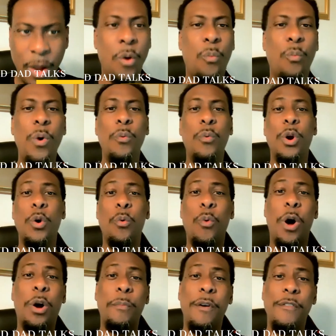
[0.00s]
We want to
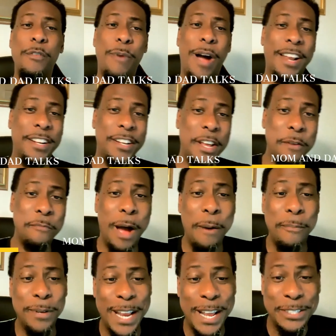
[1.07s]
welcome everybody today to
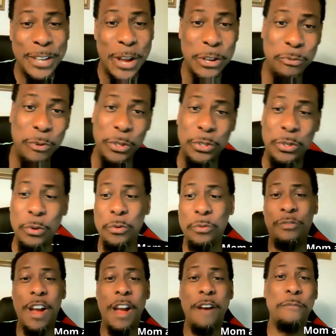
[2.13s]
Mom and Dad Talks, where
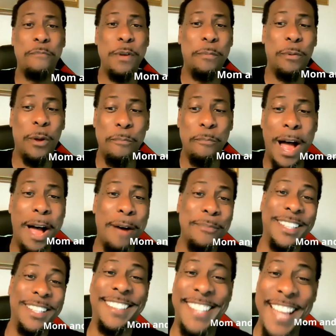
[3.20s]
two favorite people are
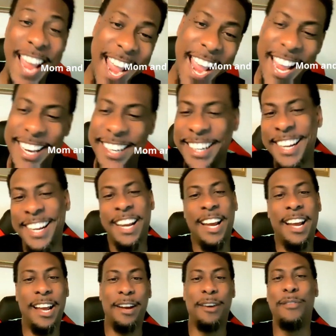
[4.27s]
mom and dad,
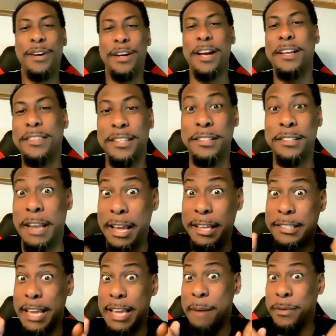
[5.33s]
and we got the
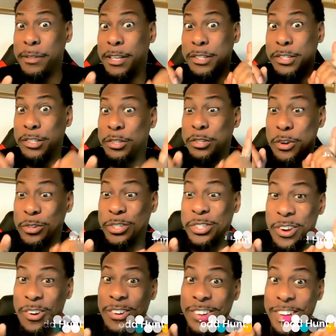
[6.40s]
nighttime edition that's going to
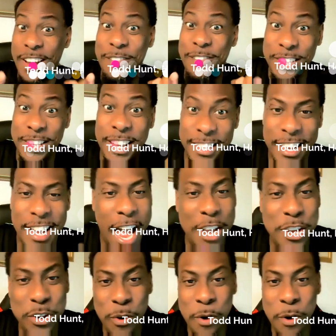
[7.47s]
show every day. How you